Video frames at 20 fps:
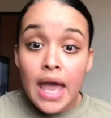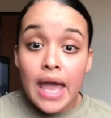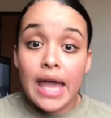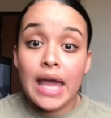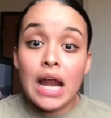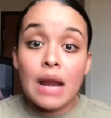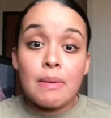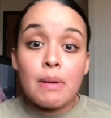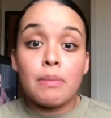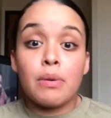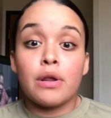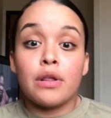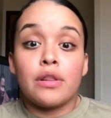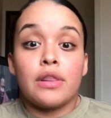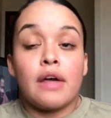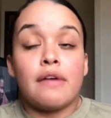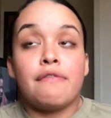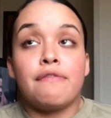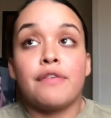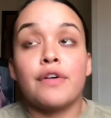And I remember
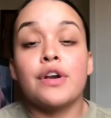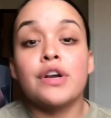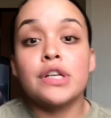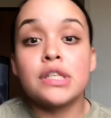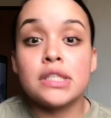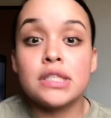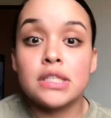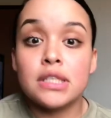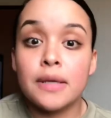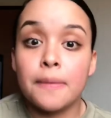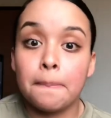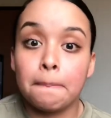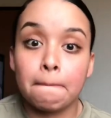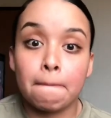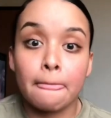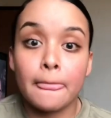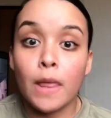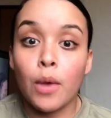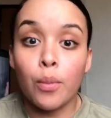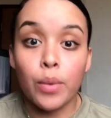that first
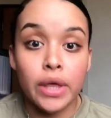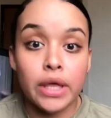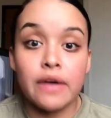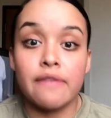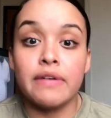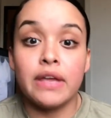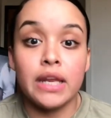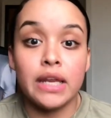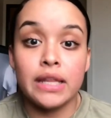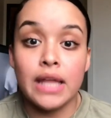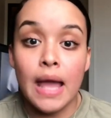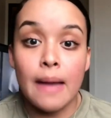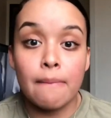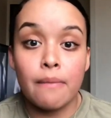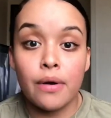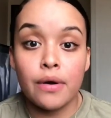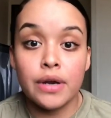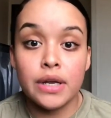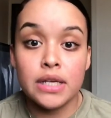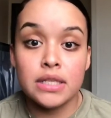week of eating the
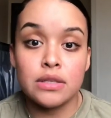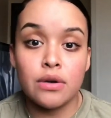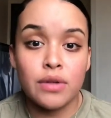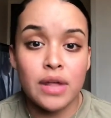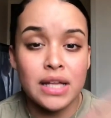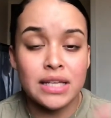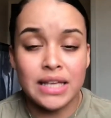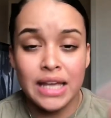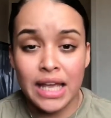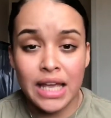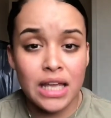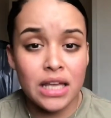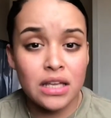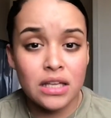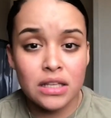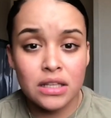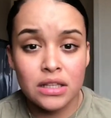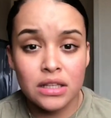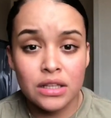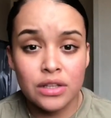MREs, or that
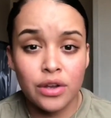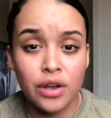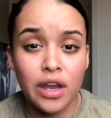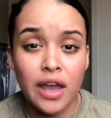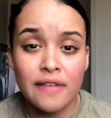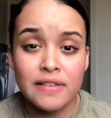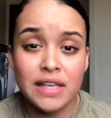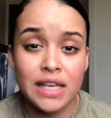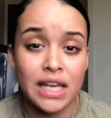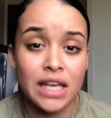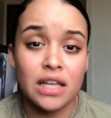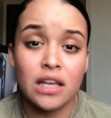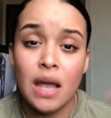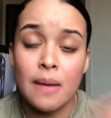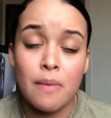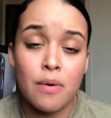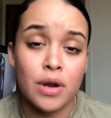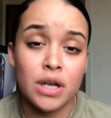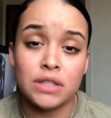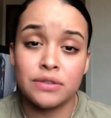day, you have to eat
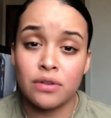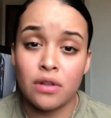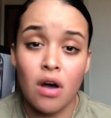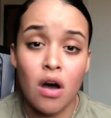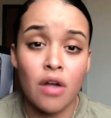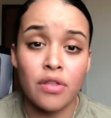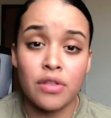MREs for